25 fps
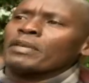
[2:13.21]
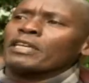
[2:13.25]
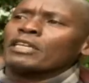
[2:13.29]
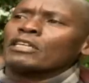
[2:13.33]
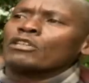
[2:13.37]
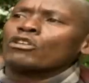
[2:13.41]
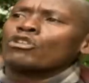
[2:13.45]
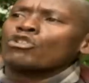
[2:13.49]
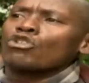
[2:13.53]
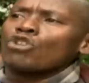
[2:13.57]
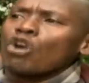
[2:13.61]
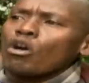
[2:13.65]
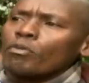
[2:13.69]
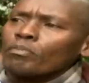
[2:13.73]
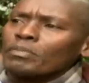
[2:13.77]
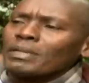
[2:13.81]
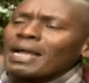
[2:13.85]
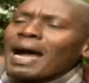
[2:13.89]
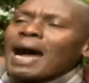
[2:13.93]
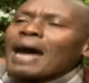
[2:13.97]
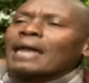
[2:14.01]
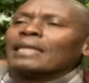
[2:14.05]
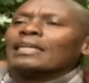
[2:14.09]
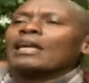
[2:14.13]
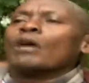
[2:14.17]
are being
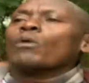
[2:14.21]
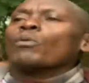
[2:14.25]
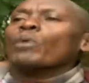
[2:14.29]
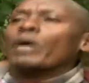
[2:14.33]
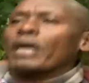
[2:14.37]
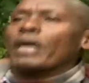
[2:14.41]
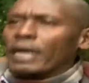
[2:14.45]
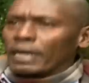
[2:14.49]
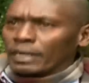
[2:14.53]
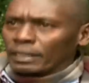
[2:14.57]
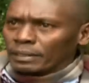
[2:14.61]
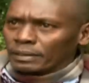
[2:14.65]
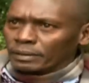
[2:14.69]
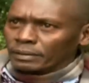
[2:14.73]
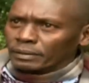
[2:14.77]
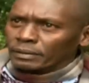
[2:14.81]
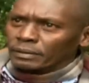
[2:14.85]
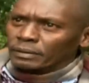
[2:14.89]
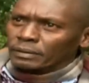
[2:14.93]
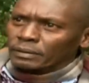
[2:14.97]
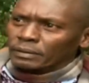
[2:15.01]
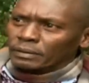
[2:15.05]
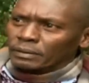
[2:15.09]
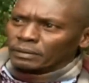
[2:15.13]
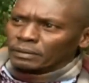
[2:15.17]
robbed unaware.
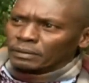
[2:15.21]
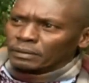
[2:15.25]
Yeah.